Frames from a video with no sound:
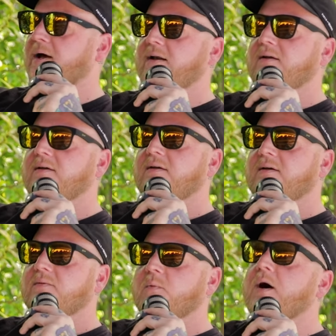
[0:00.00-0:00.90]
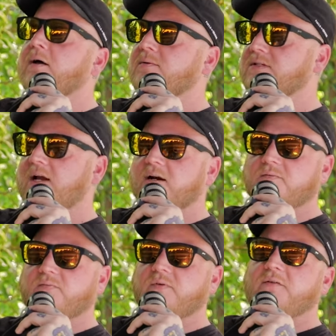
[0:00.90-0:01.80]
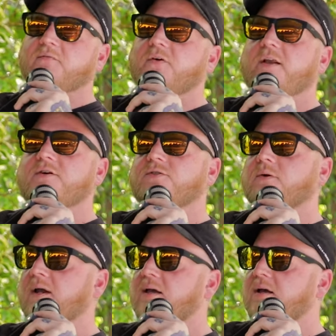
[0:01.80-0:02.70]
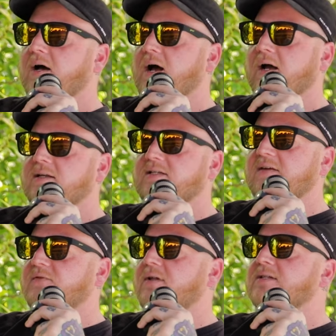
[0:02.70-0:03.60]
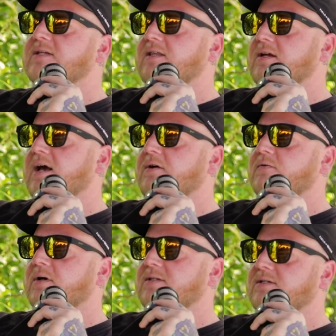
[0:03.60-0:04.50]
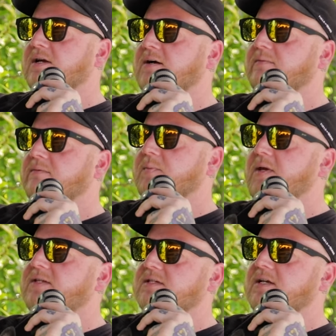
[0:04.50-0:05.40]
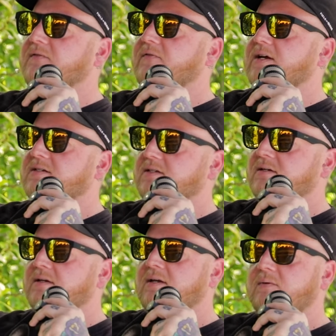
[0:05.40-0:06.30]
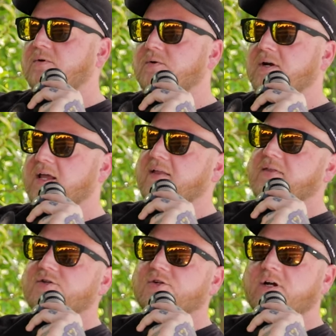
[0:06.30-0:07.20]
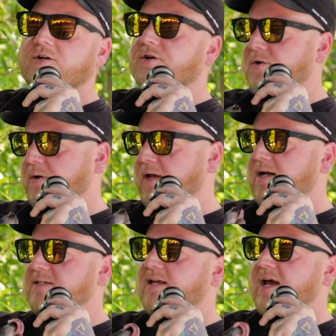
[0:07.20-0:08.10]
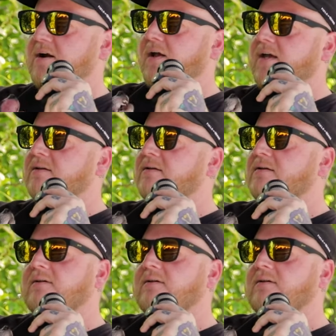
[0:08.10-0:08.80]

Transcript: But while I was there, even funnier story. Uh, Steve Dolinsky, the guy who runs um, the Pizza City Fest. Yeah. We're doing it again this year. You're doing it on Saturday. Yep.